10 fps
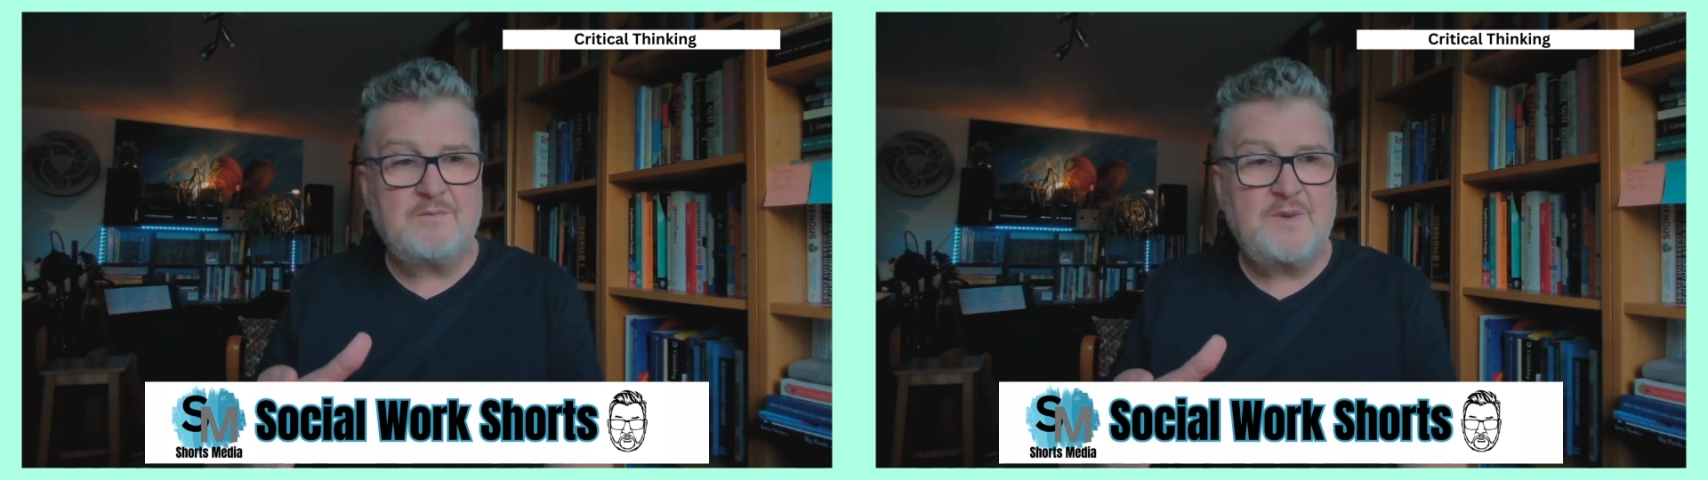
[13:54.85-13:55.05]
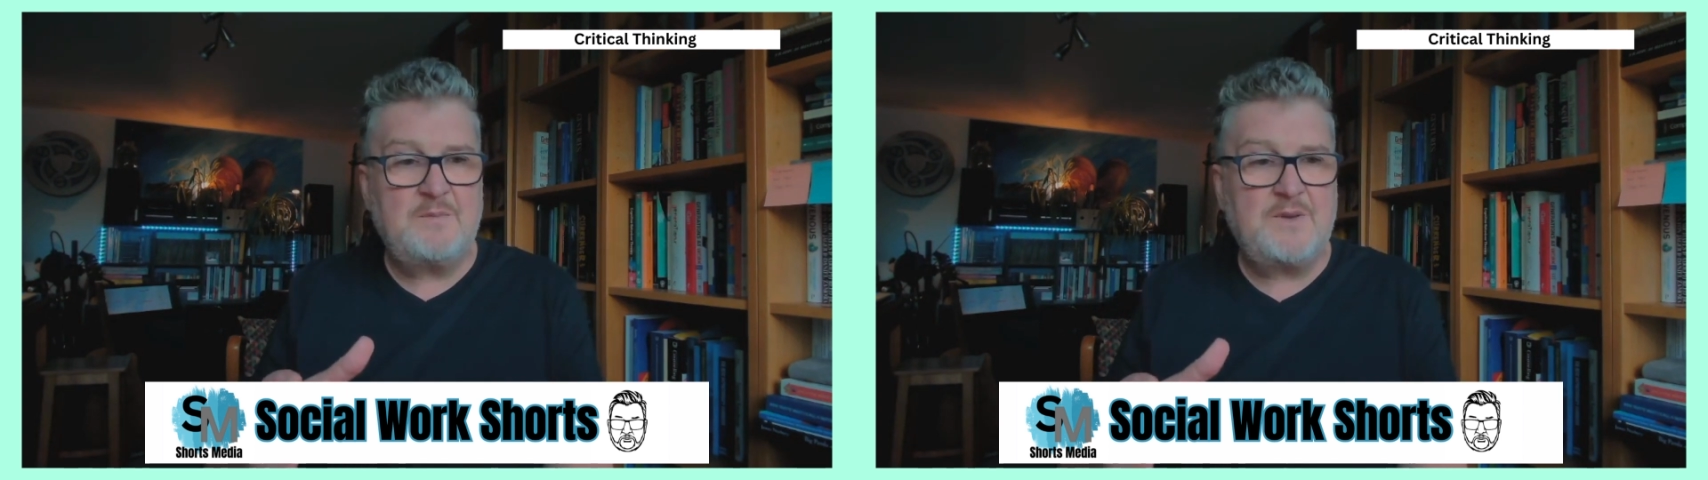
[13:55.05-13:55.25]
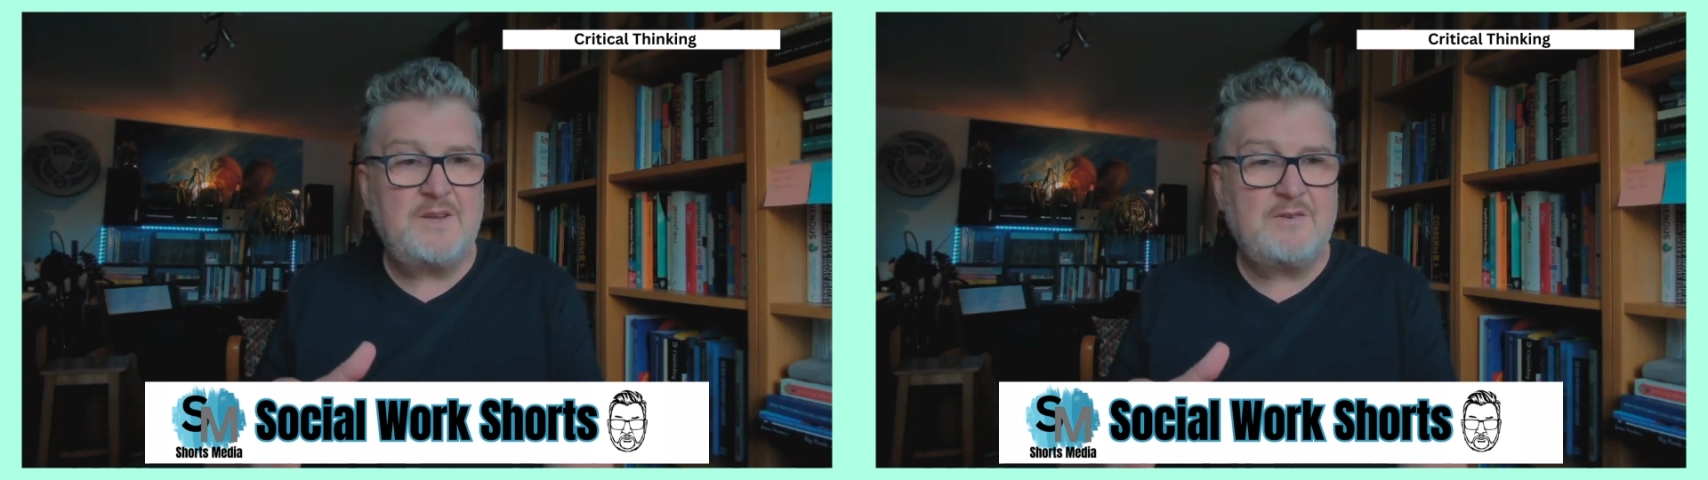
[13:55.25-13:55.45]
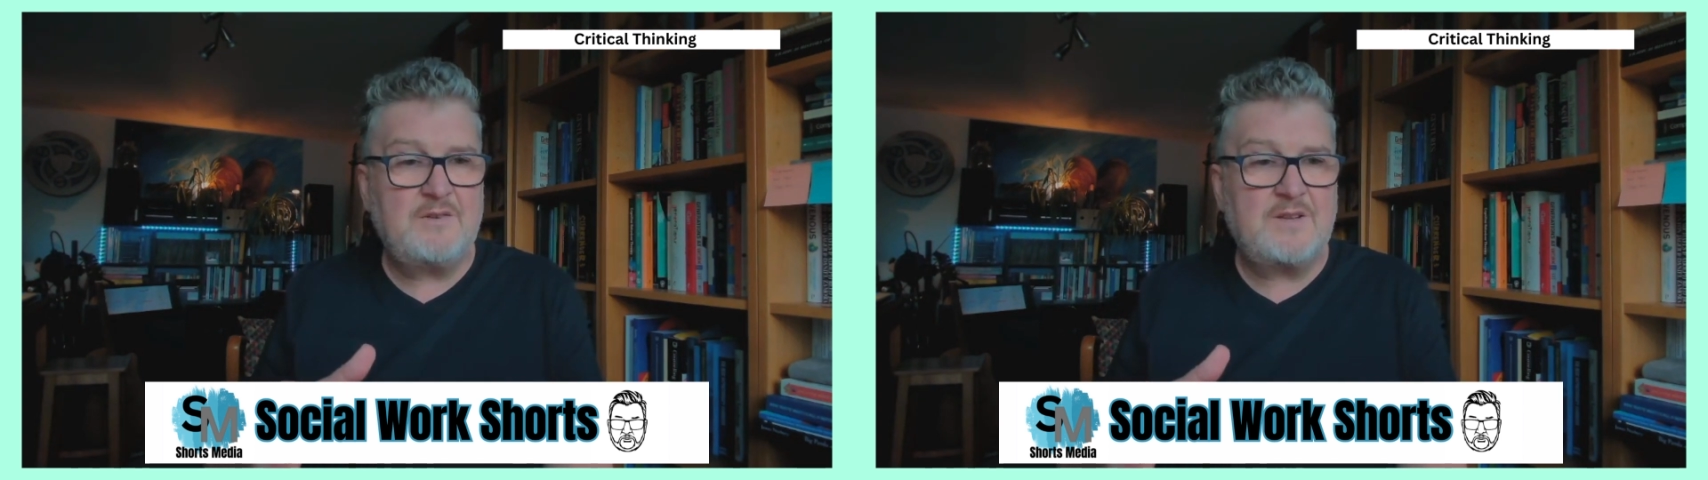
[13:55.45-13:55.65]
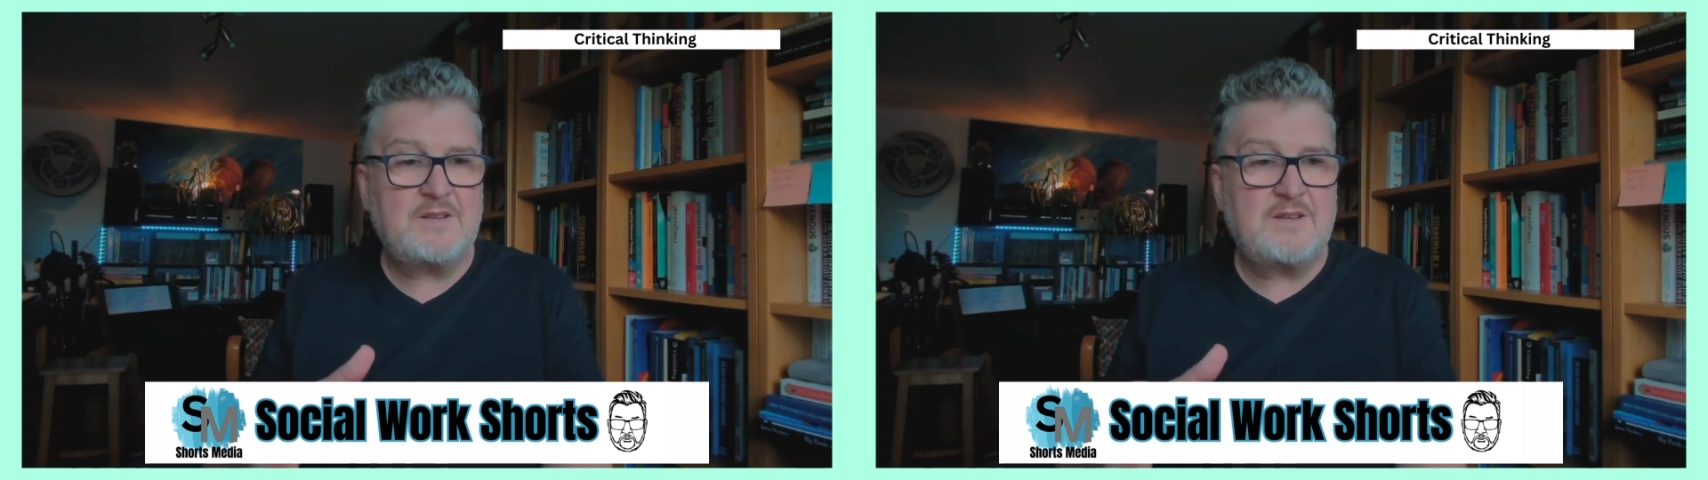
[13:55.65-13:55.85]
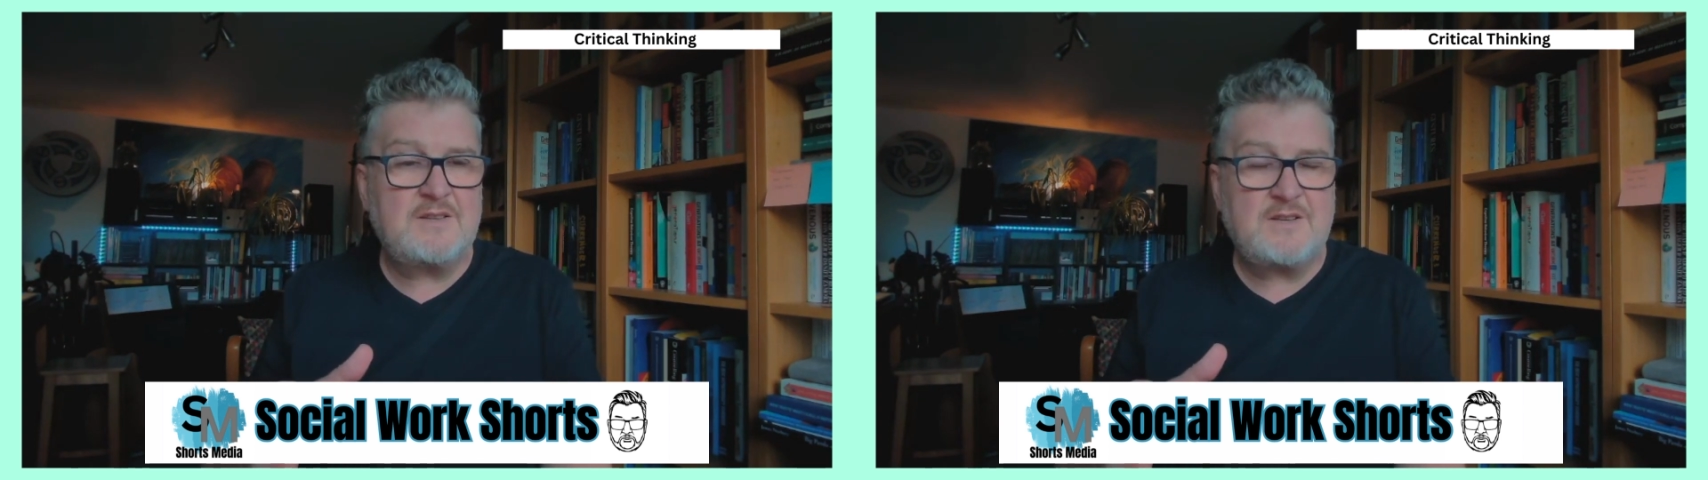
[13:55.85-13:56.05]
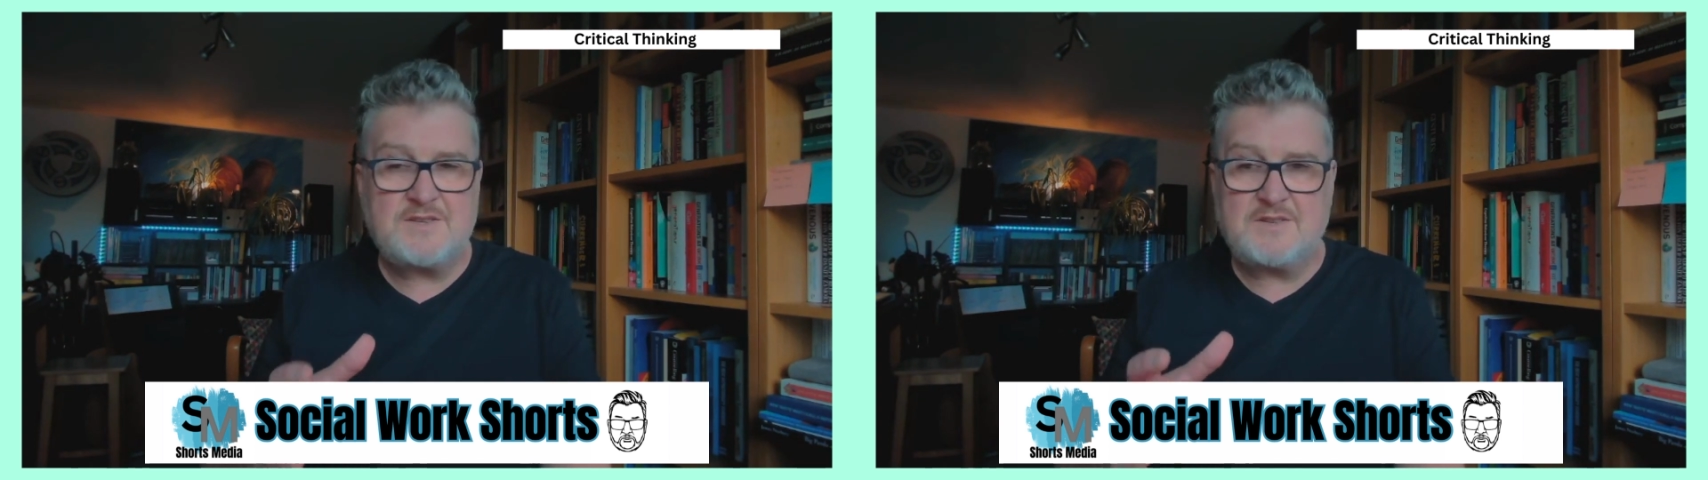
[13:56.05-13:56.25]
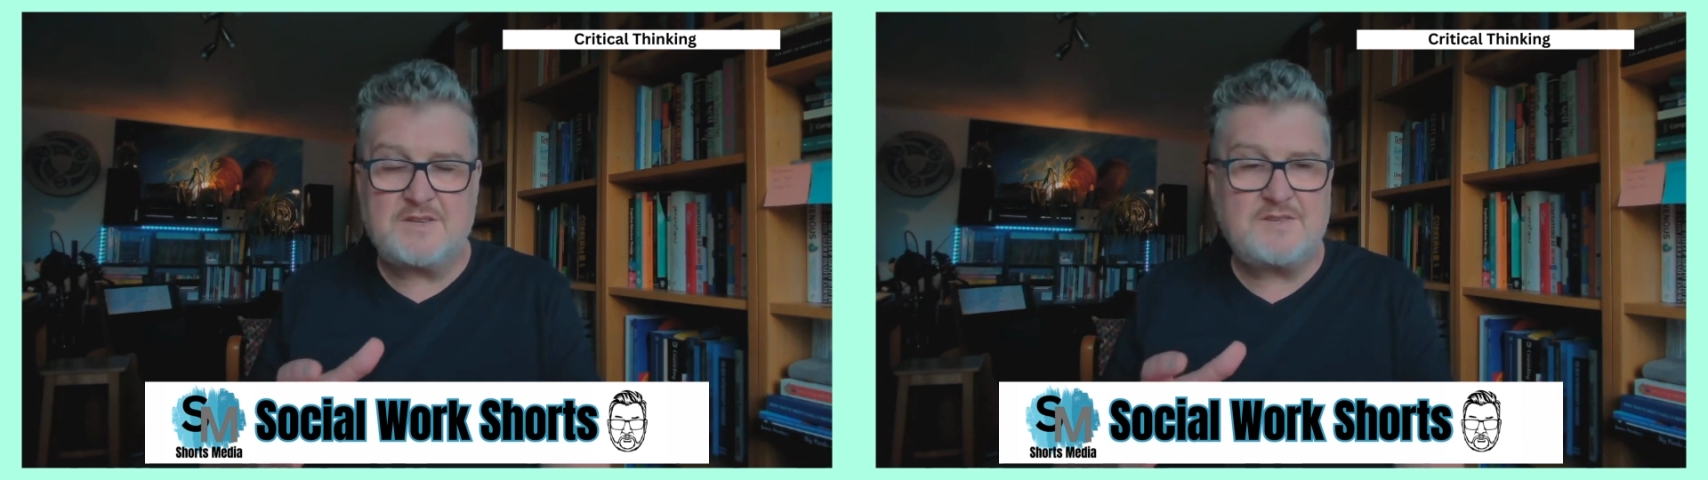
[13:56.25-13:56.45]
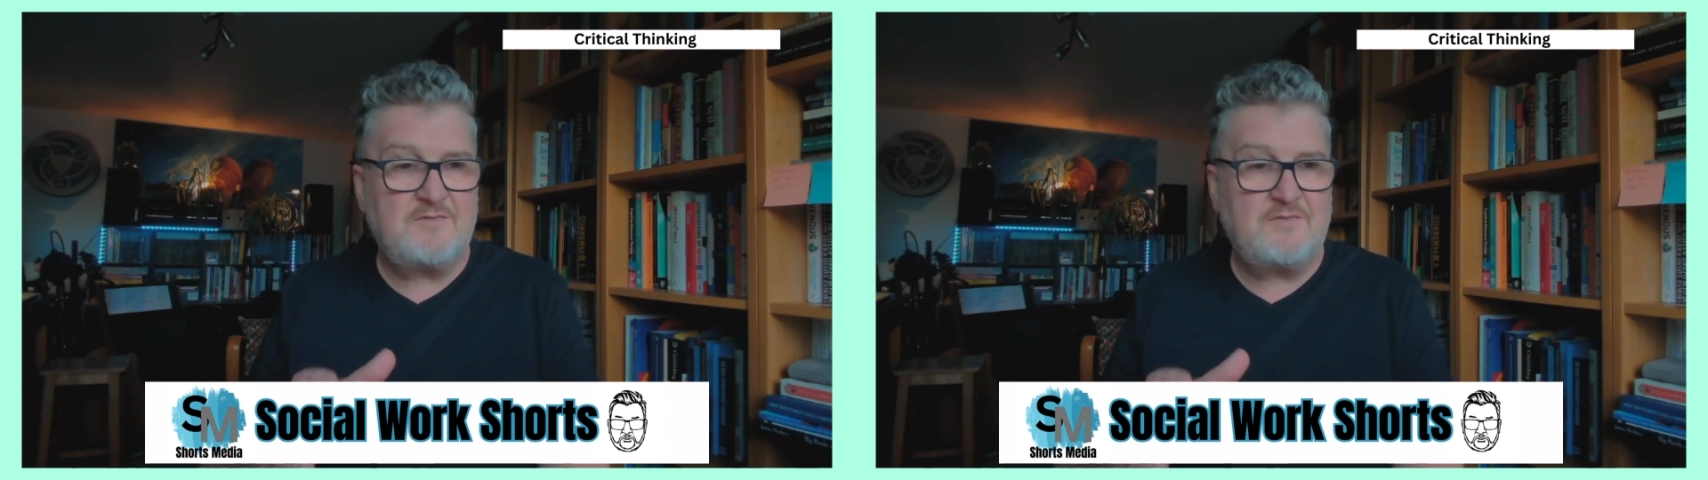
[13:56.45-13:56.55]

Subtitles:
Maybe, you know, that's